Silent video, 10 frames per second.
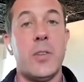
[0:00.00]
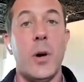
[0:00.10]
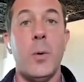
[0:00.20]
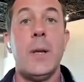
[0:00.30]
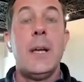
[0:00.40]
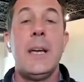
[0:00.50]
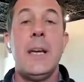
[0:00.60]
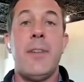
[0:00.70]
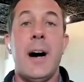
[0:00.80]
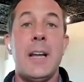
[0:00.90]
So
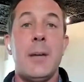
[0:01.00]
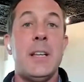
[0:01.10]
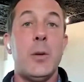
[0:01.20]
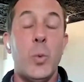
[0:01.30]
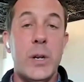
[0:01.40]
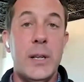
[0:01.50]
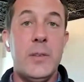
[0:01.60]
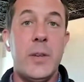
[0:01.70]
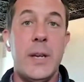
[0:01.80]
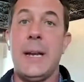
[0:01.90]
if I am in the
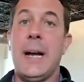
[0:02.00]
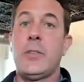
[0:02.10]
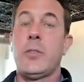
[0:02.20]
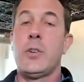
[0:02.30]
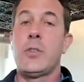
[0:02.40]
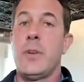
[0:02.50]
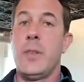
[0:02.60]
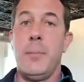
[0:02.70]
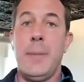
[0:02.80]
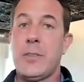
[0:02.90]
Woodlands and I search for
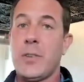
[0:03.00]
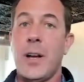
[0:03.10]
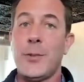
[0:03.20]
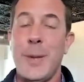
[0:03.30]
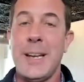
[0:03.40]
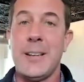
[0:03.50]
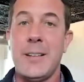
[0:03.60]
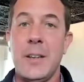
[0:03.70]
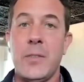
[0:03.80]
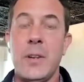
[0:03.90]
the best cosmetic
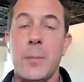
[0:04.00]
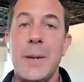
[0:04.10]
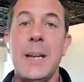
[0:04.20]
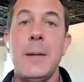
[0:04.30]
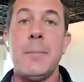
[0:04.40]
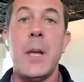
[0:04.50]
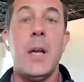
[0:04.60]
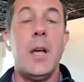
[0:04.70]
dentist near me,